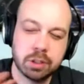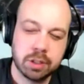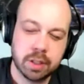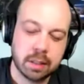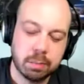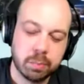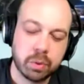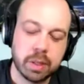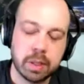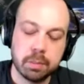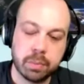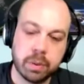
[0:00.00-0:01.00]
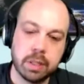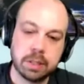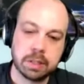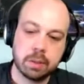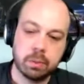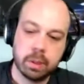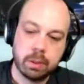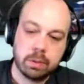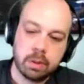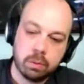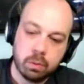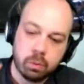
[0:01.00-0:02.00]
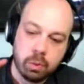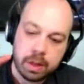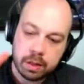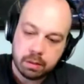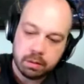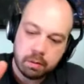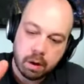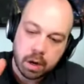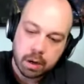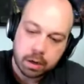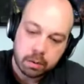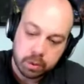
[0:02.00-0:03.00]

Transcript: That's actually not the point. The point is what I would, when the